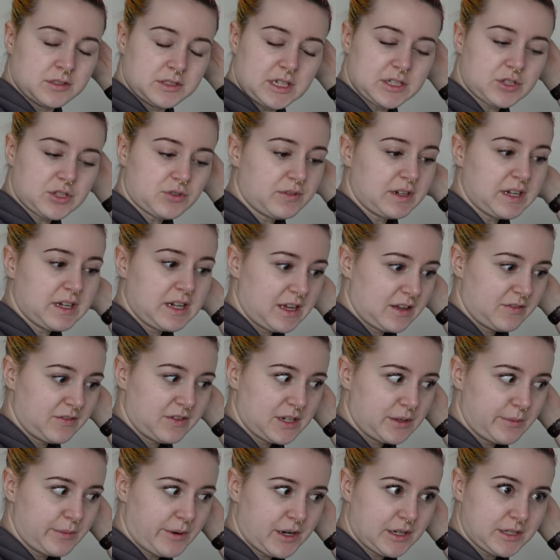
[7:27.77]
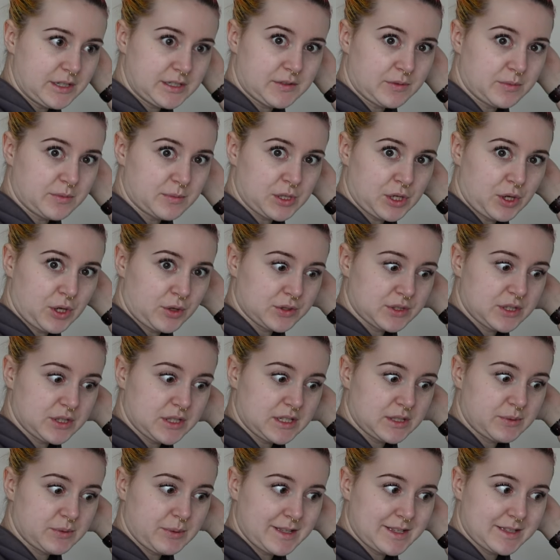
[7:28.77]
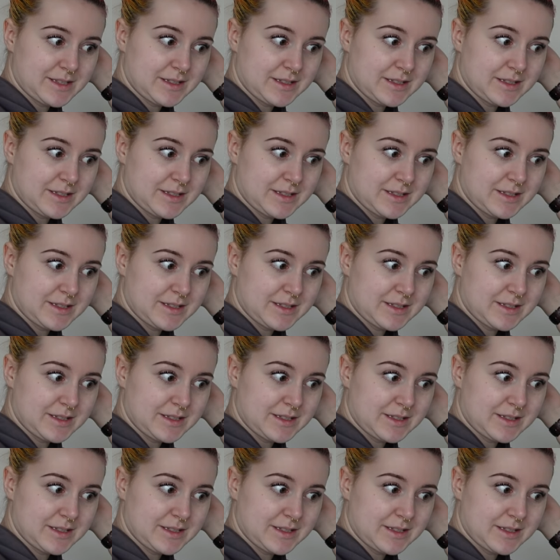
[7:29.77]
I don't really have anywhere else for them to go, so that's why they're